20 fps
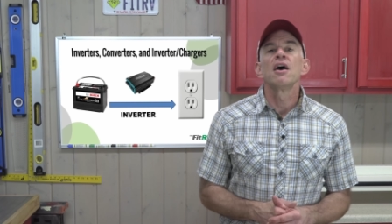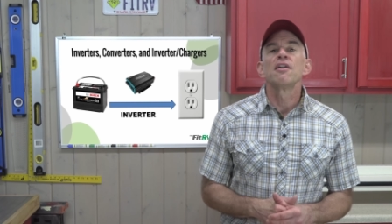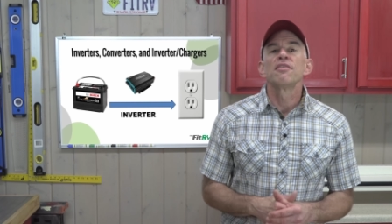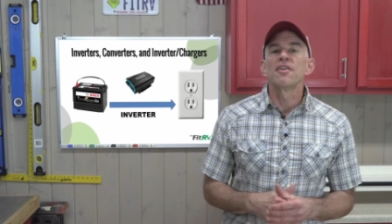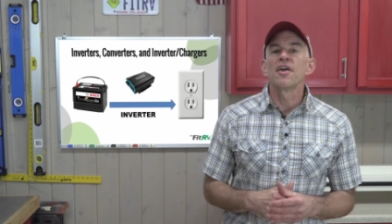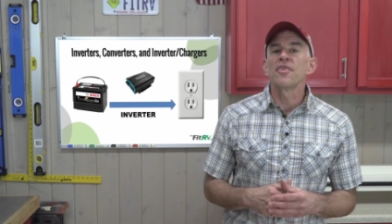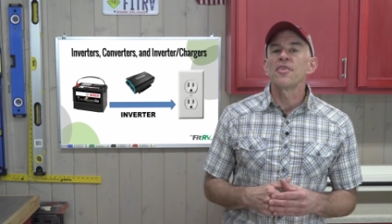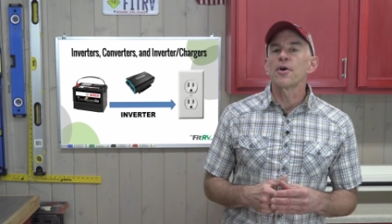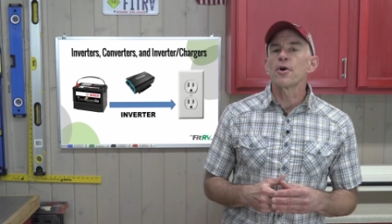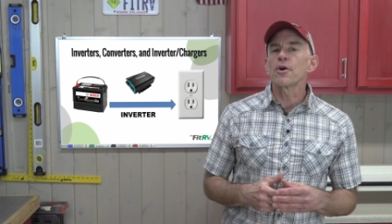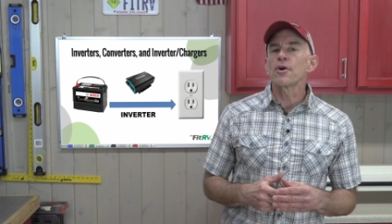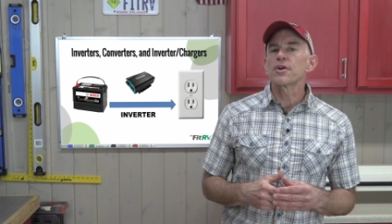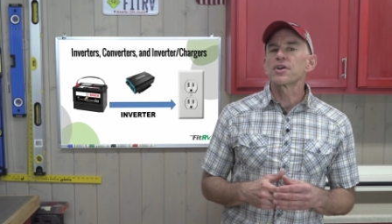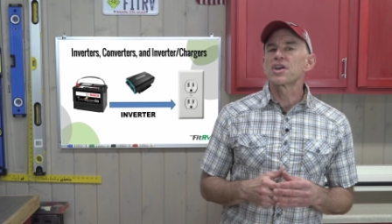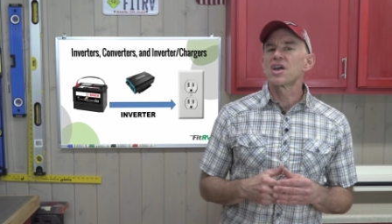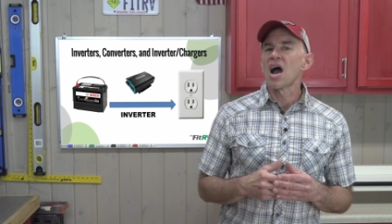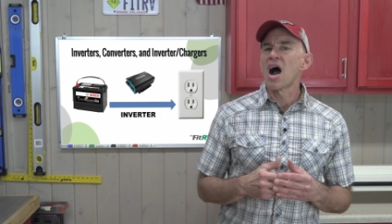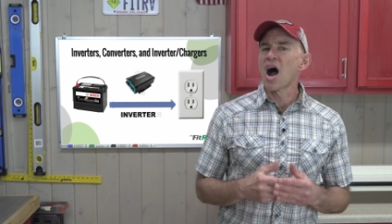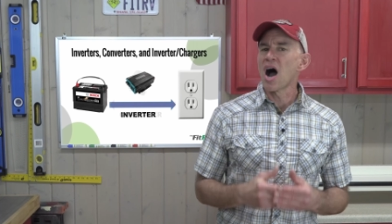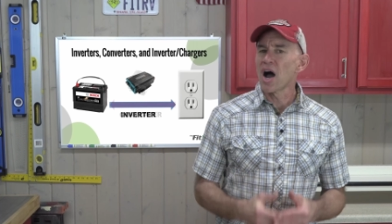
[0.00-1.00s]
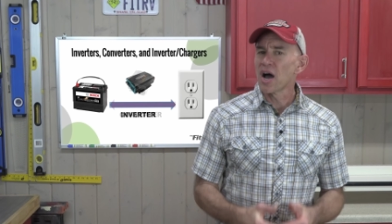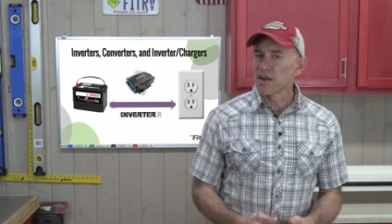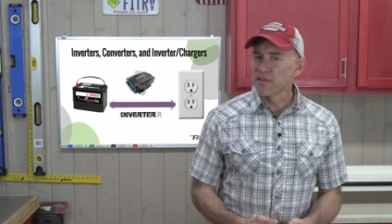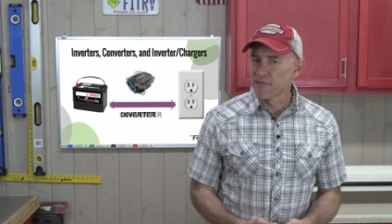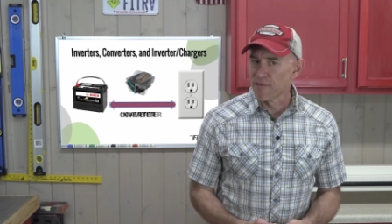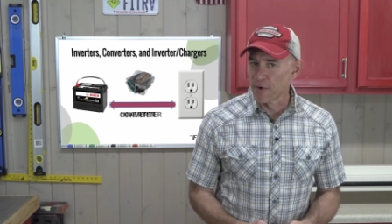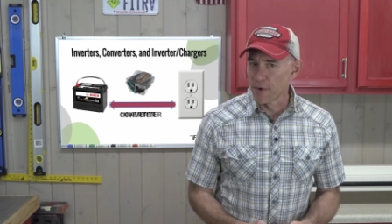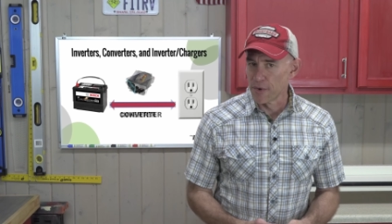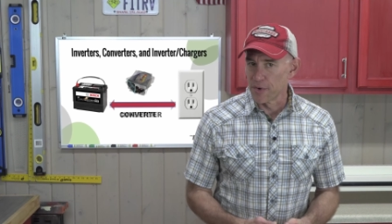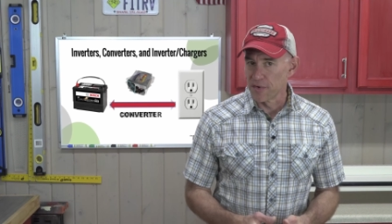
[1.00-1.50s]
Then there are
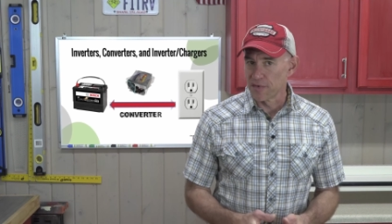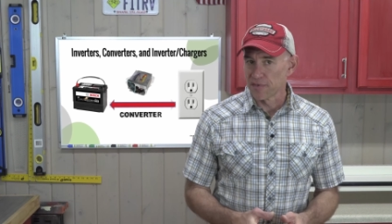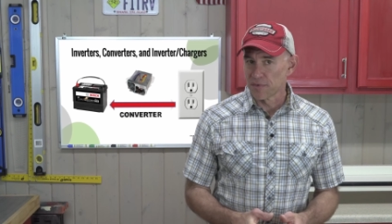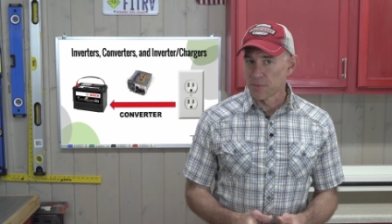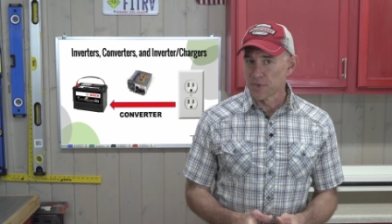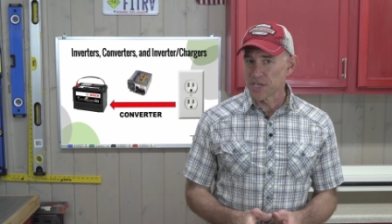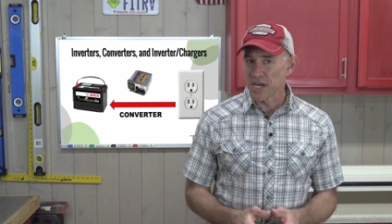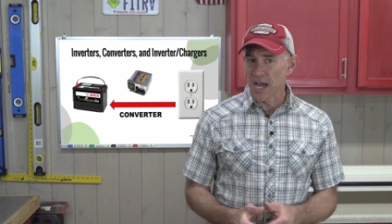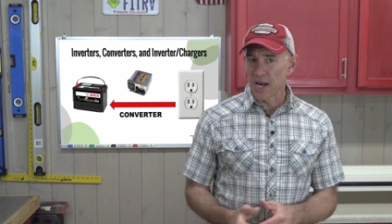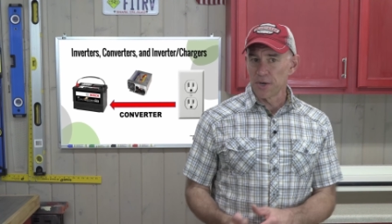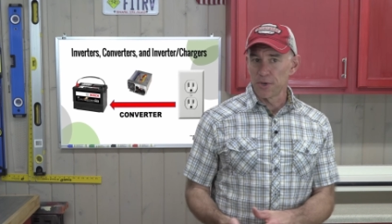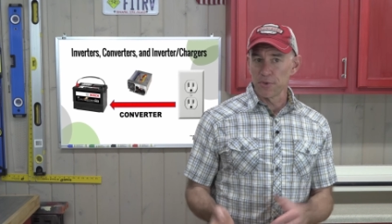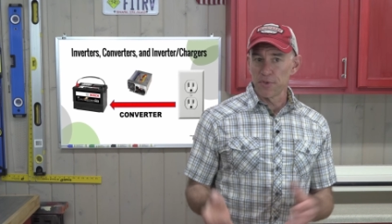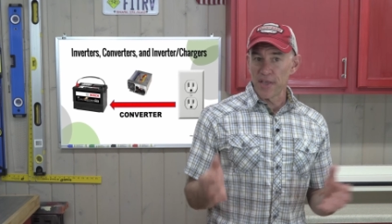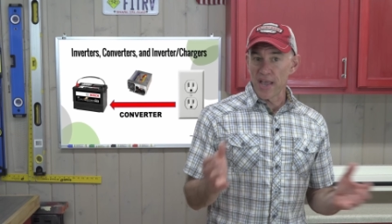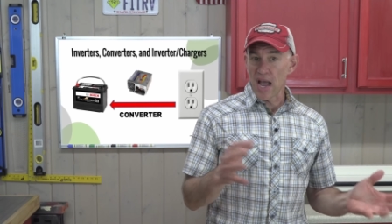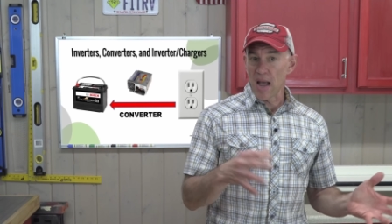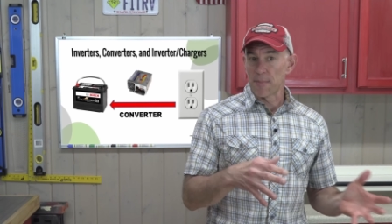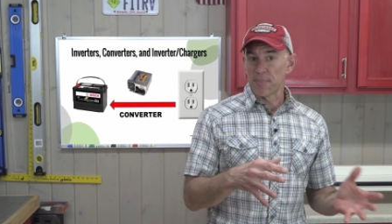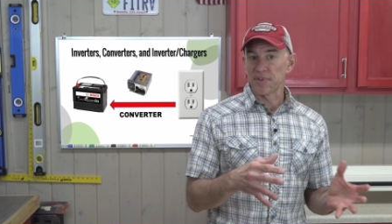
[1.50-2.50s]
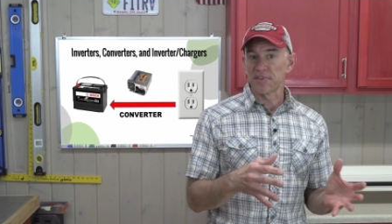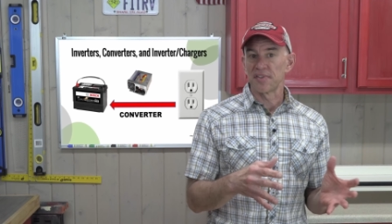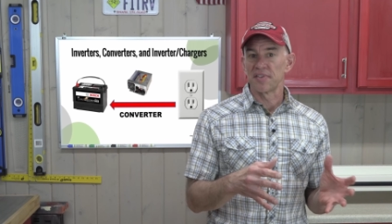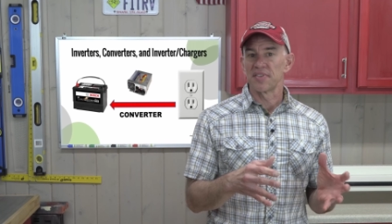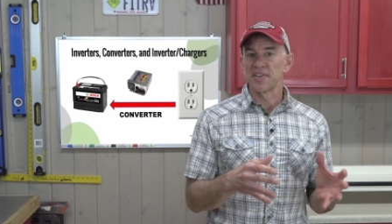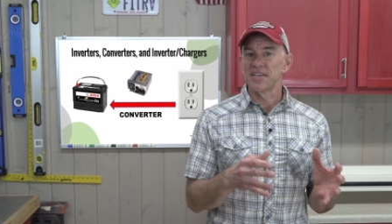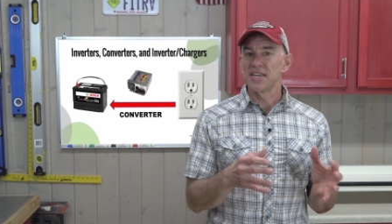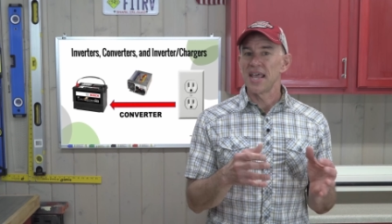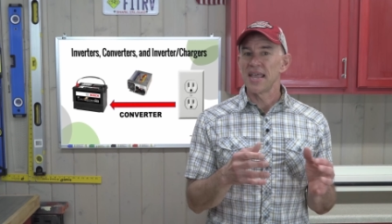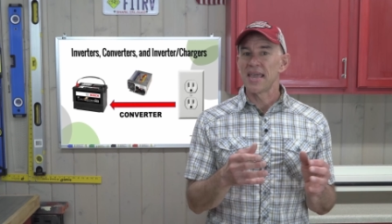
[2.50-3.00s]
converters, which kind of do the opposite.
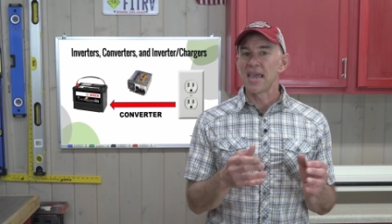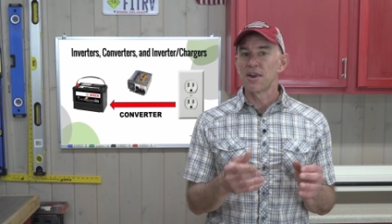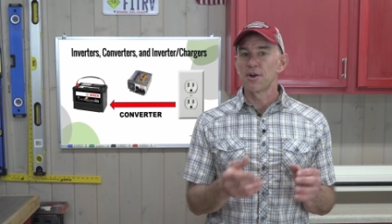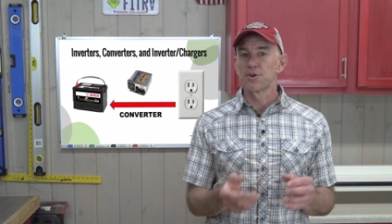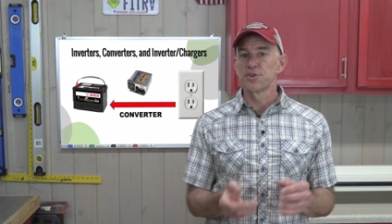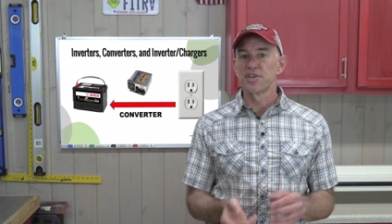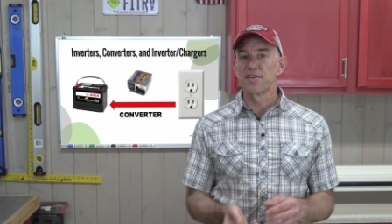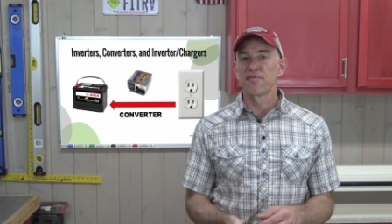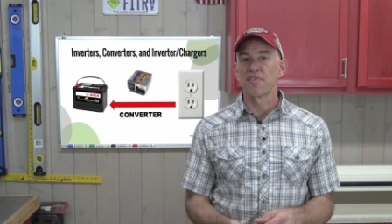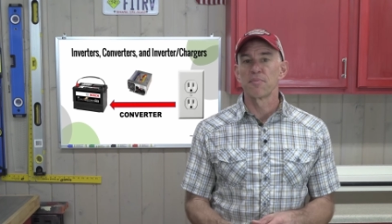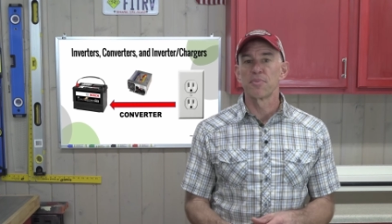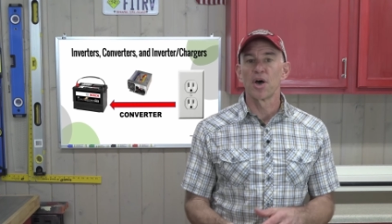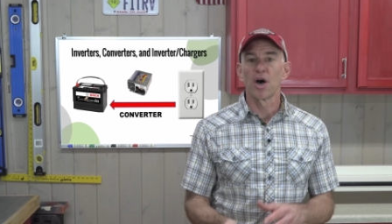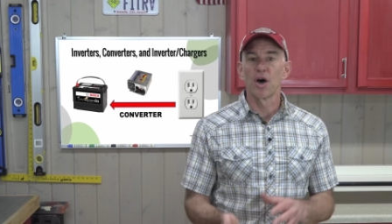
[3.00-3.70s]
They take energy from the